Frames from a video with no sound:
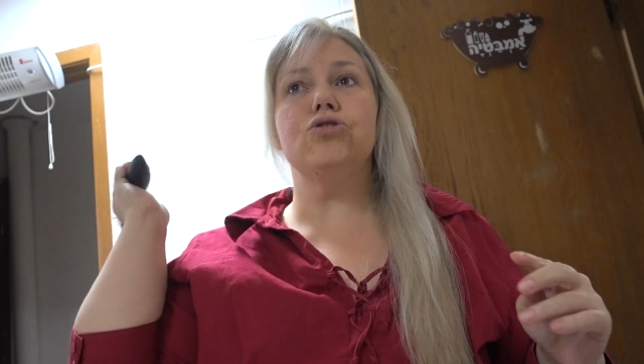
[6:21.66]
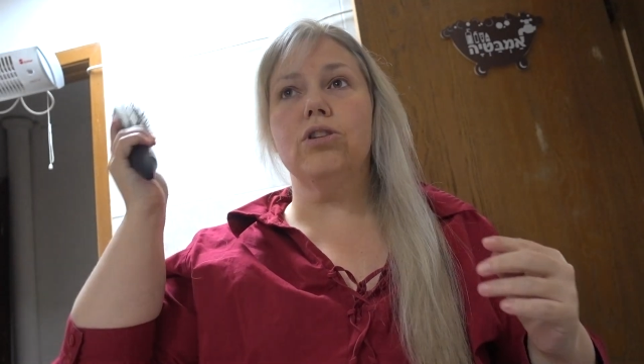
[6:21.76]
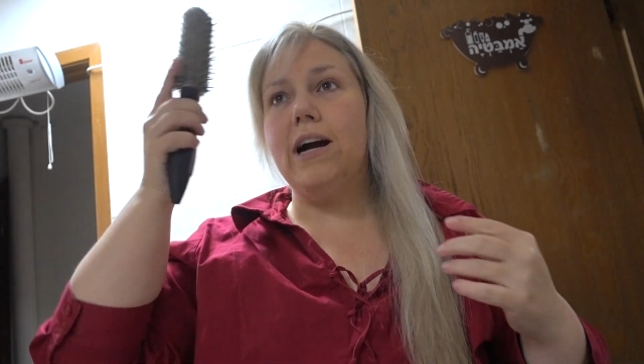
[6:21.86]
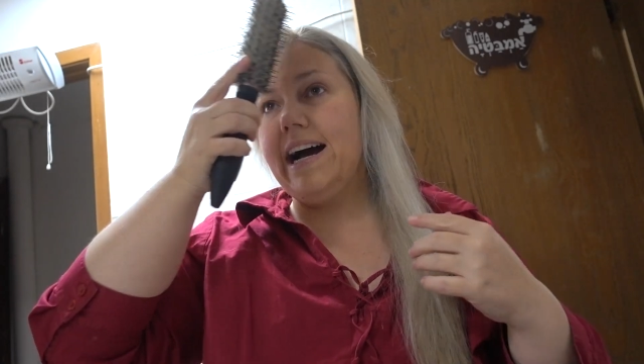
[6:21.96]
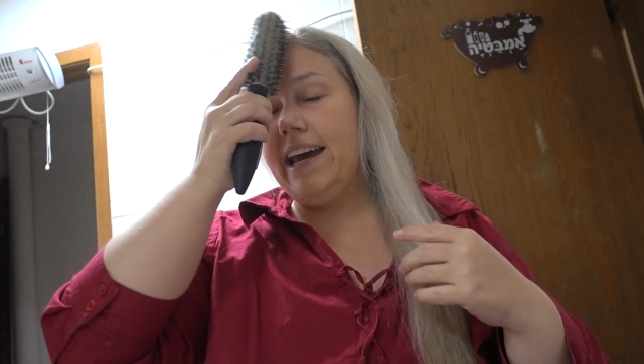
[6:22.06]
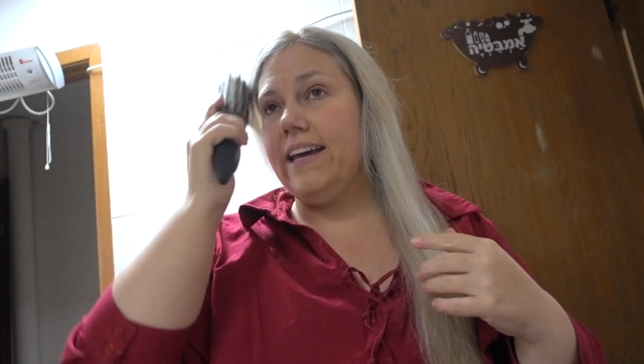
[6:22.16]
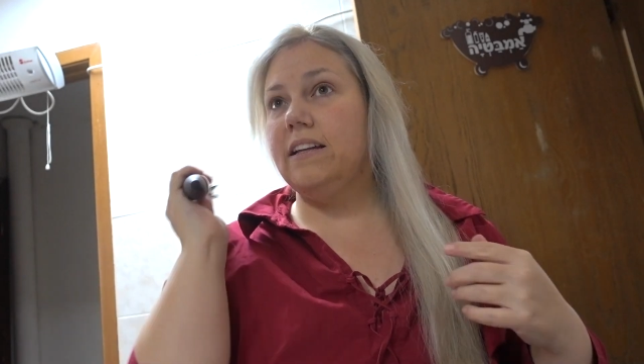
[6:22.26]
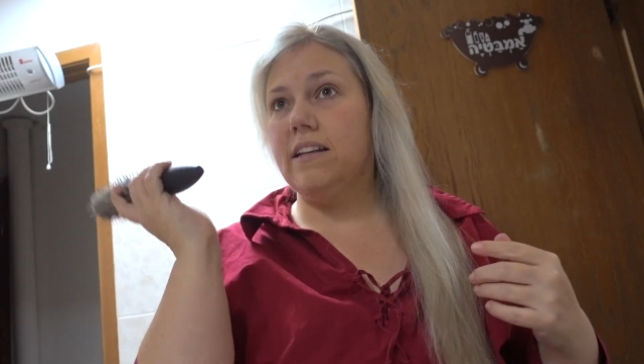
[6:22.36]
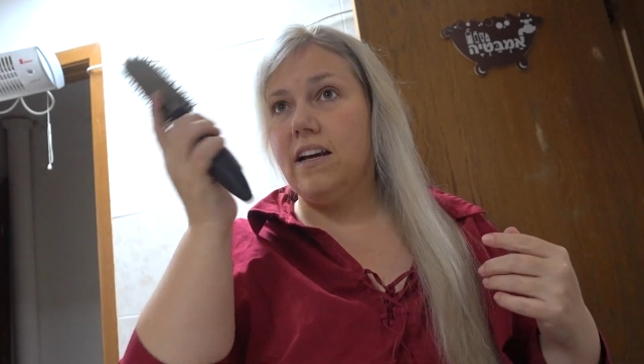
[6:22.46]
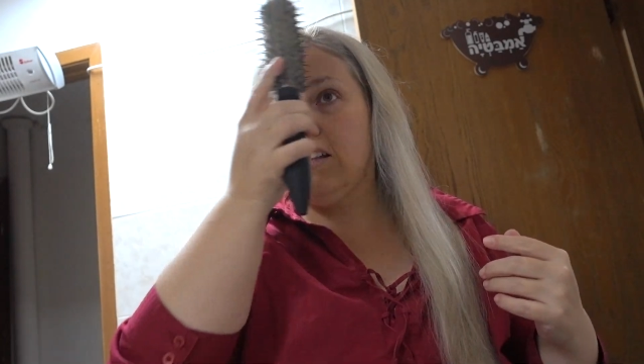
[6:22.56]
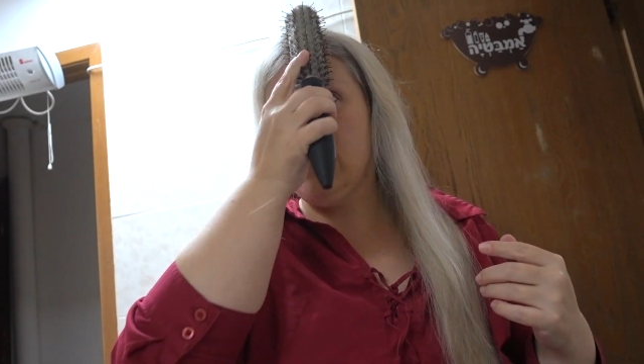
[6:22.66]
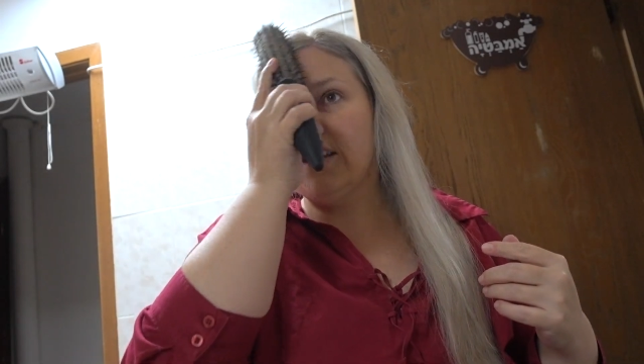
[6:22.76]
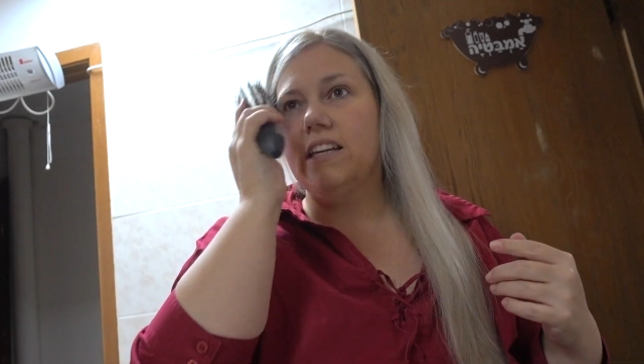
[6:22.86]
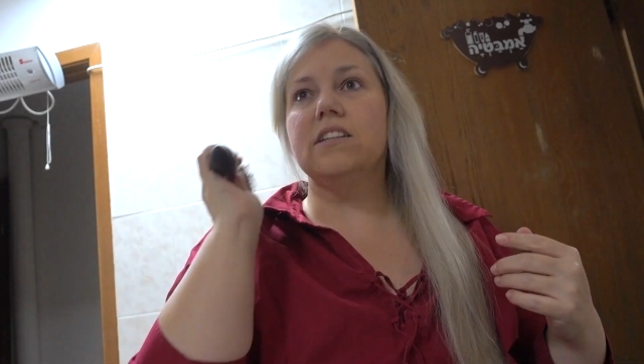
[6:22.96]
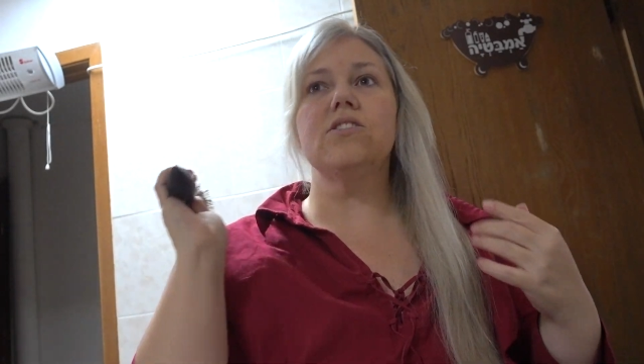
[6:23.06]
dry. Not
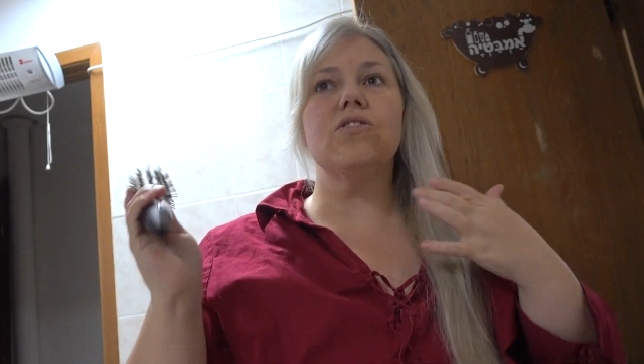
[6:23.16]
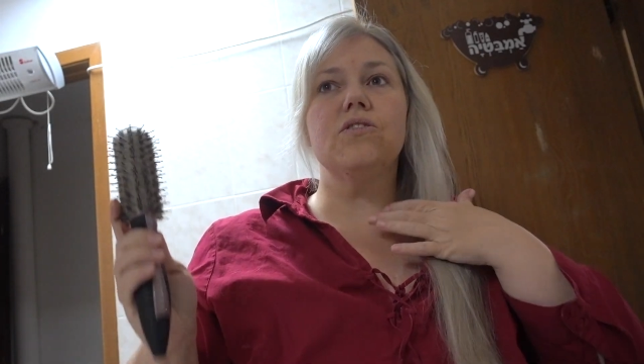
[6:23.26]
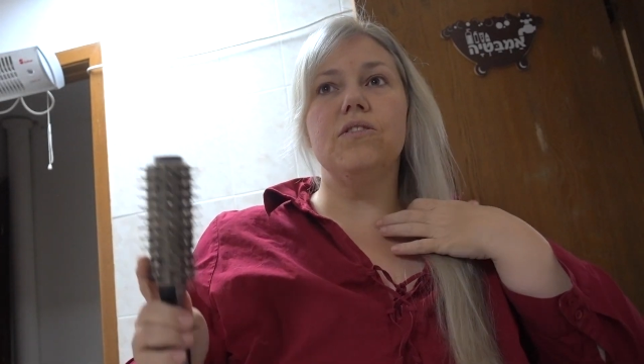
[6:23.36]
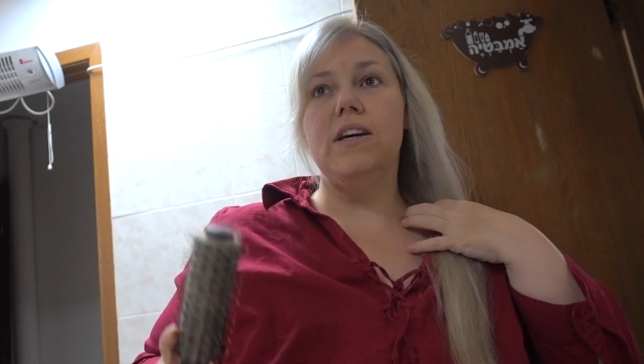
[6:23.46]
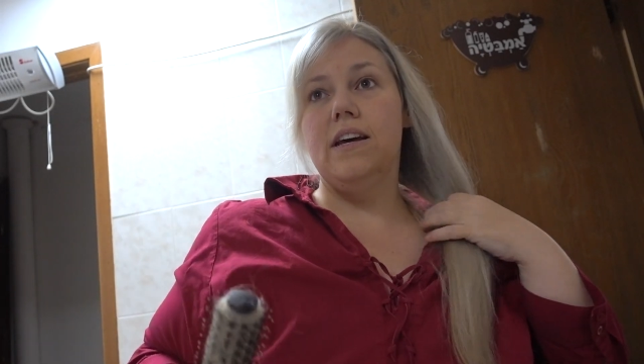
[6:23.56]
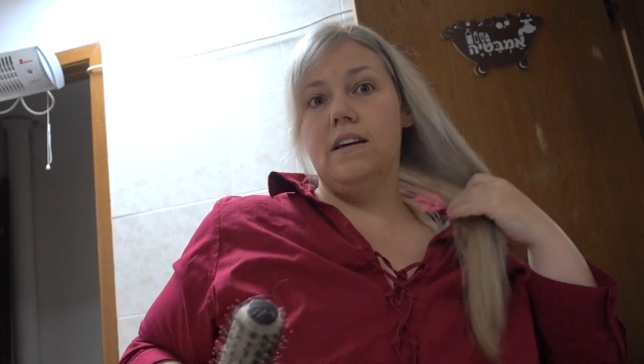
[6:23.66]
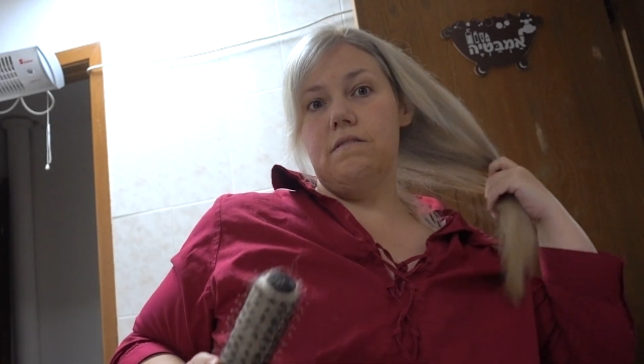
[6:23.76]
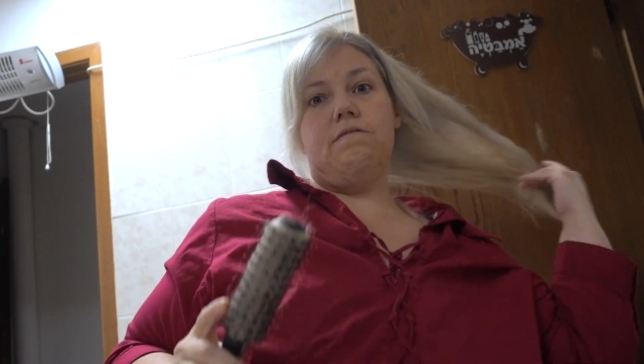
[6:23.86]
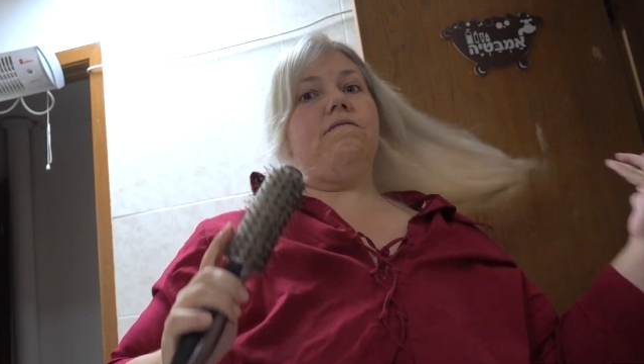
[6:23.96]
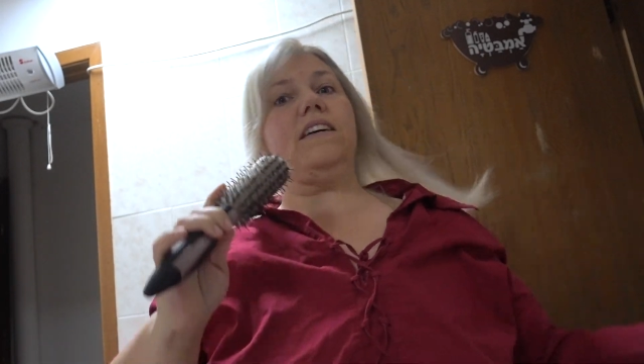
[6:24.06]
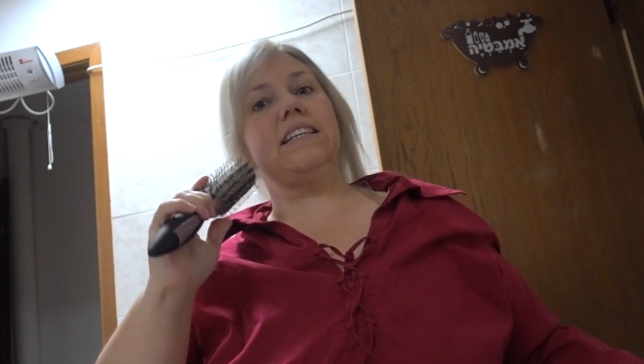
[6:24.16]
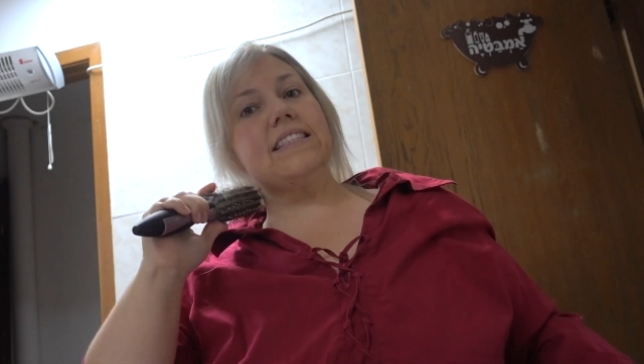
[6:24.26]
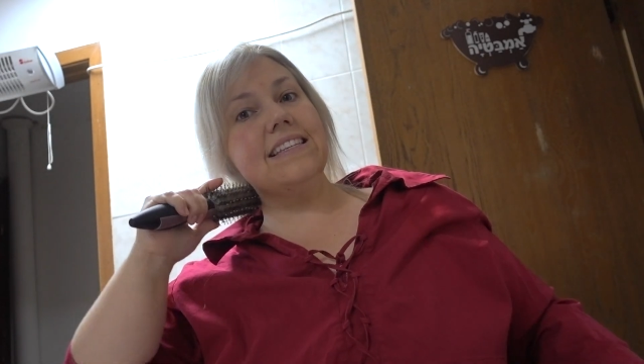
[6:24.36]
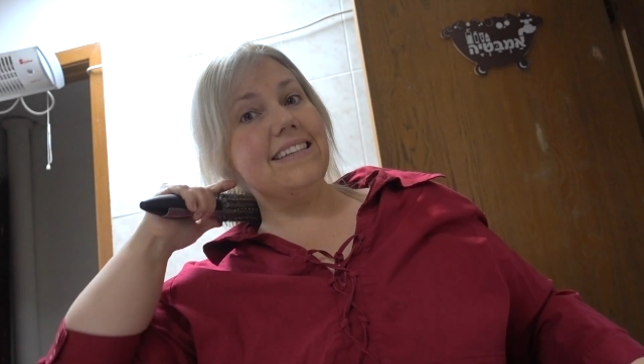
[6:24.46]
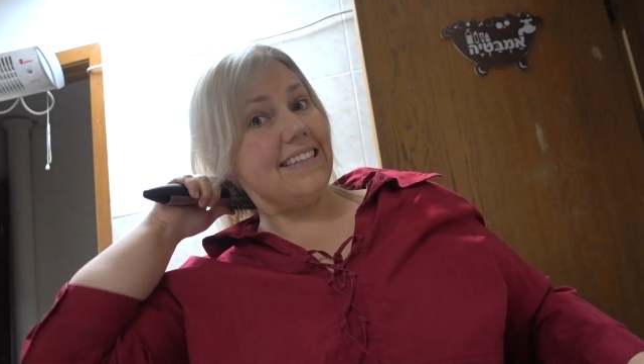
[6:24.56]
looking to
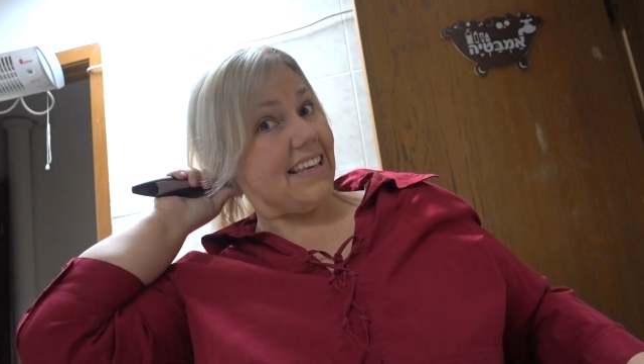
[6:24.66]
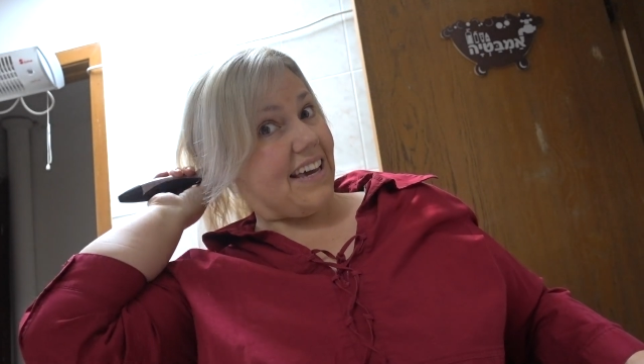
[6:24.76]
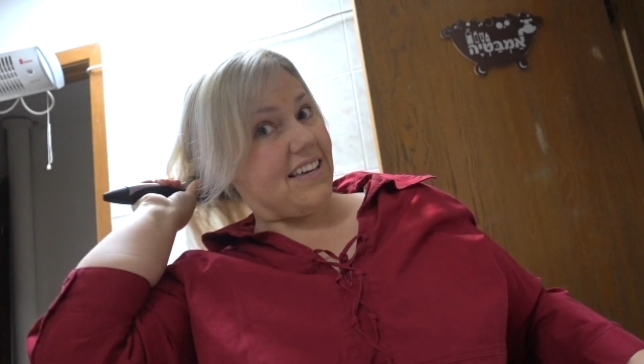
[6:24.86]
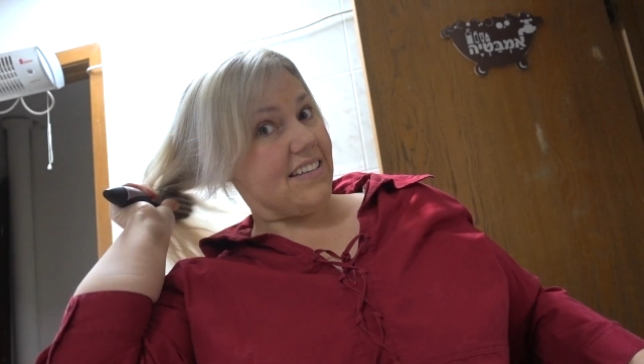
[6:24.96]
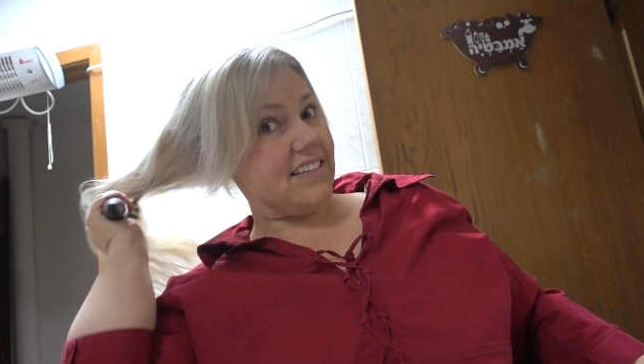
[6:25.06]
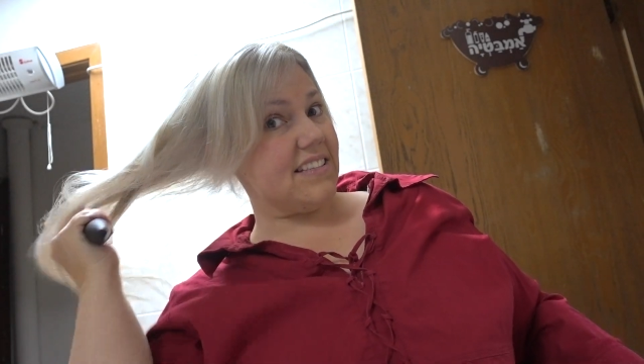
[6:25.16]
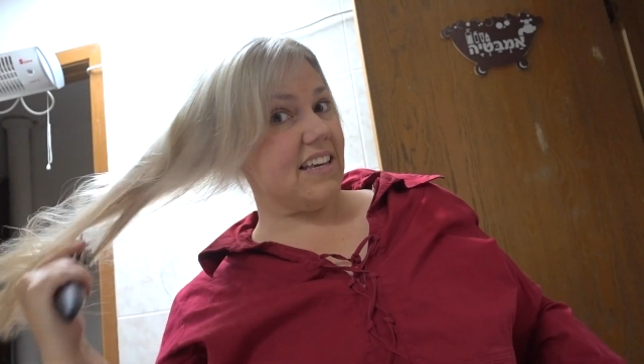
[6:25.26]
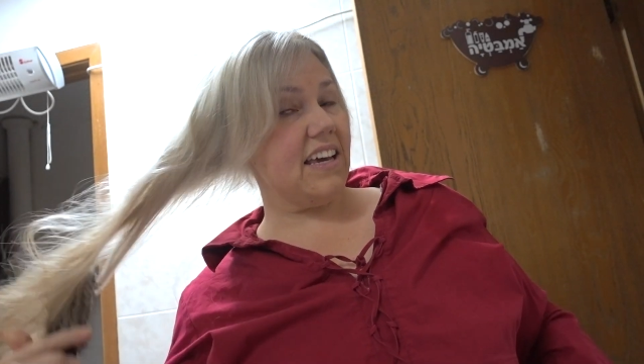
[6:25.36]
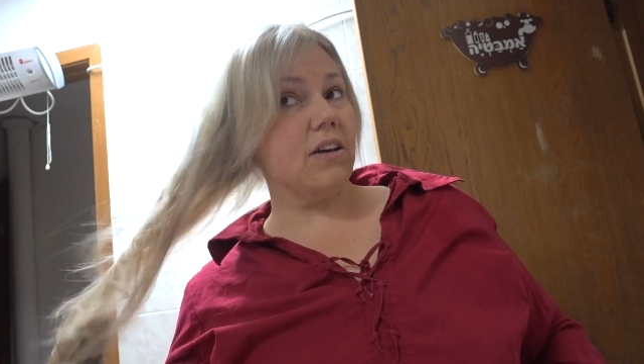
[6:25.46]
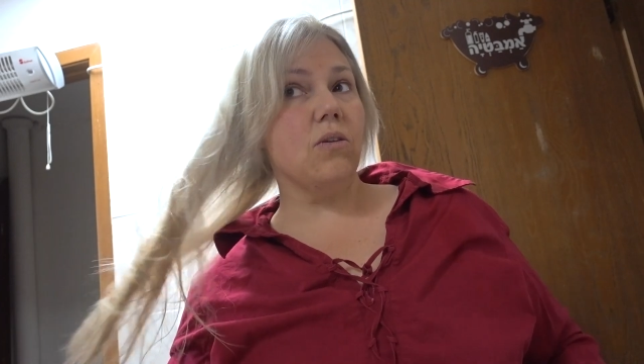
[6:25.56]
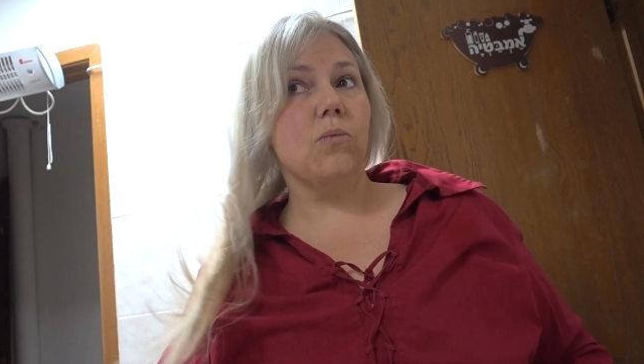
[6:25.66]
fix it yet because I